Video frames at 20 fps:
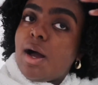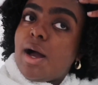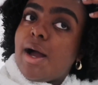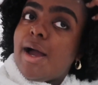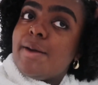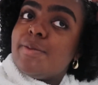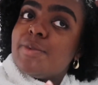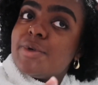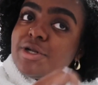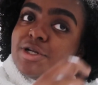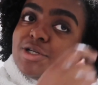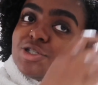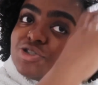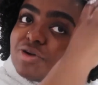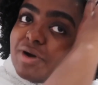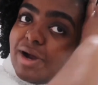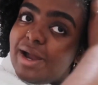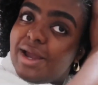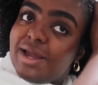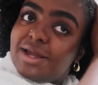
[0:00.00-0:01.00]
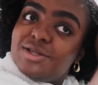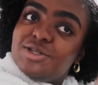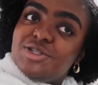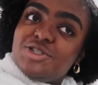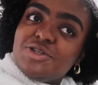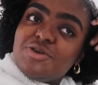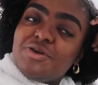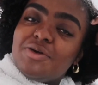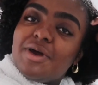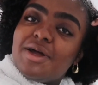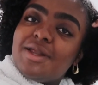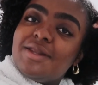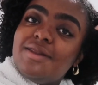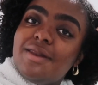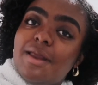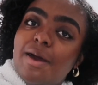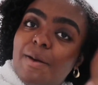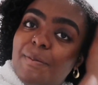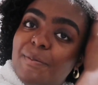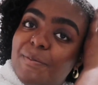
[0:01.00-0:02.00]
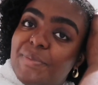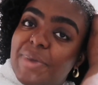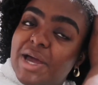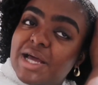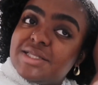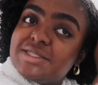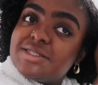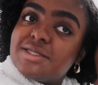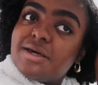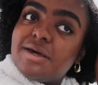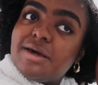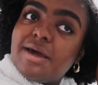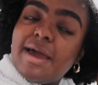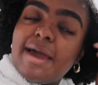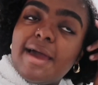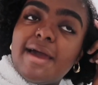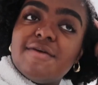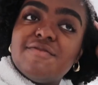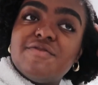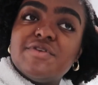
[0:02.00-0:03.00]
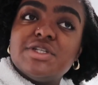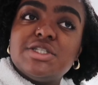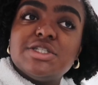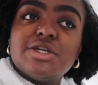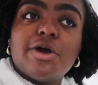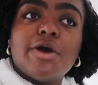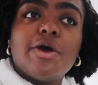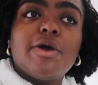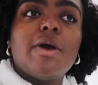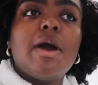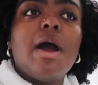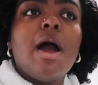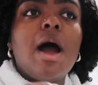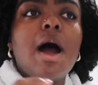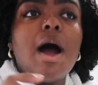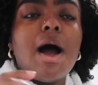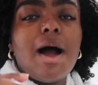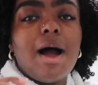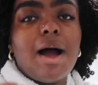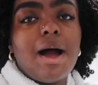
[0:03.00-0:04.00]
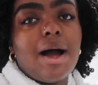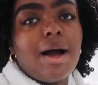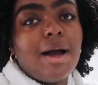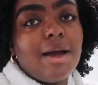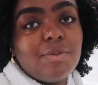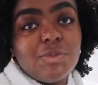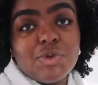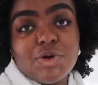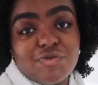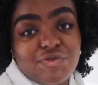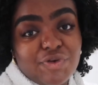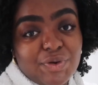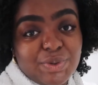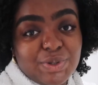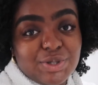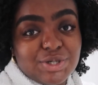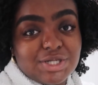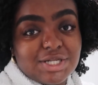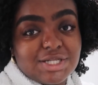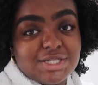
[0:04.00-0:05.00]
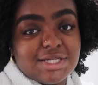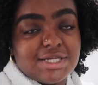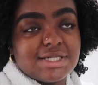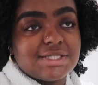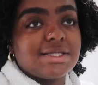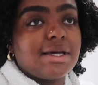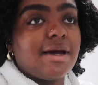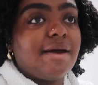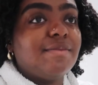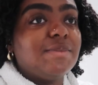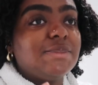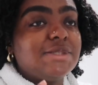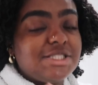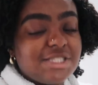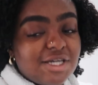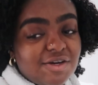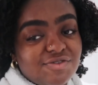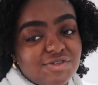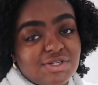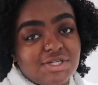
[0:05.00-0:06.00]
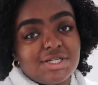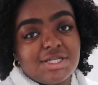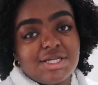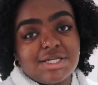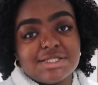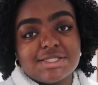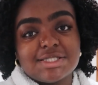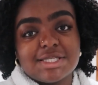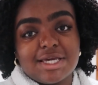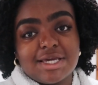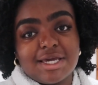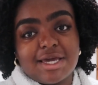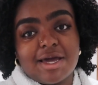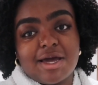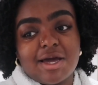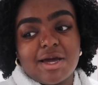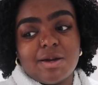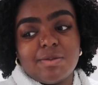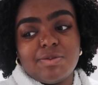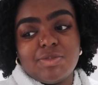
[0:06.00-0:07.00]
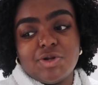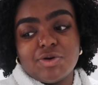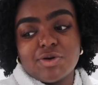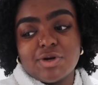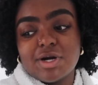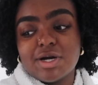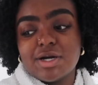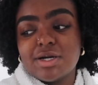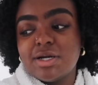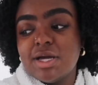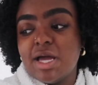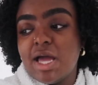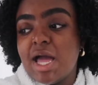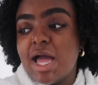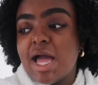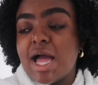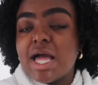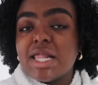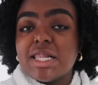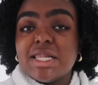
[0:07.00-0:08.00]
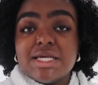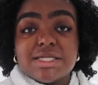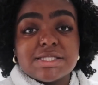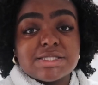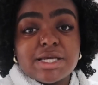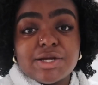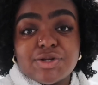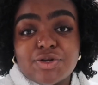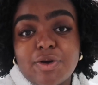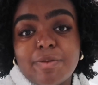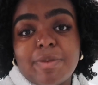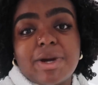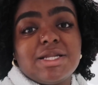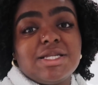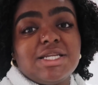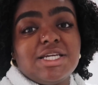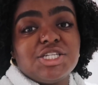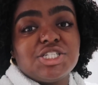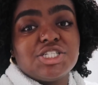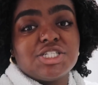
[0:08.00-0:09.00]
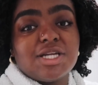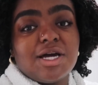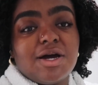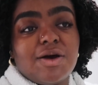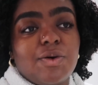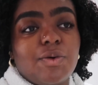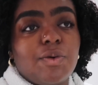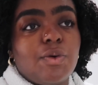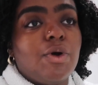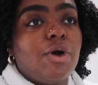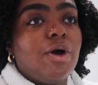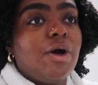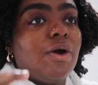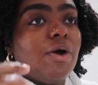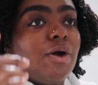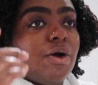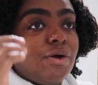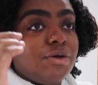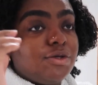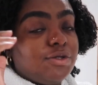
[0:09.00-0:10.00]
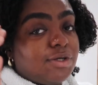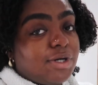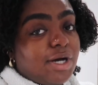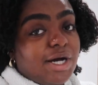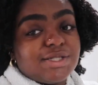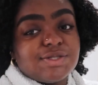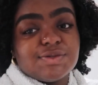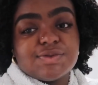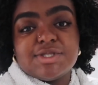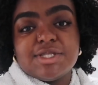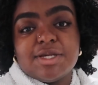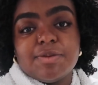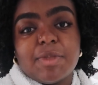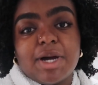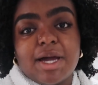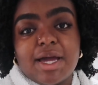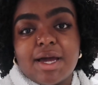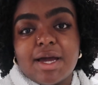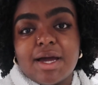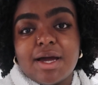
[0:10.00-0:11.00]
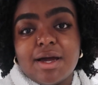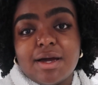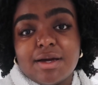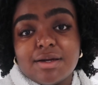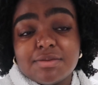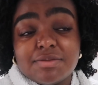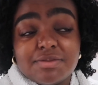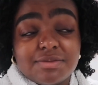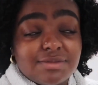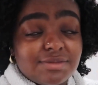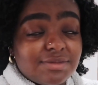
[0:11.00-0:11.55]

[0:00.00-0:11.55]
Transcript: I'm gonna try and do a better hair video. I'm not very good at this. I'm definitely a skincare blogger. At least I know my niche now. You guys have seen my hair.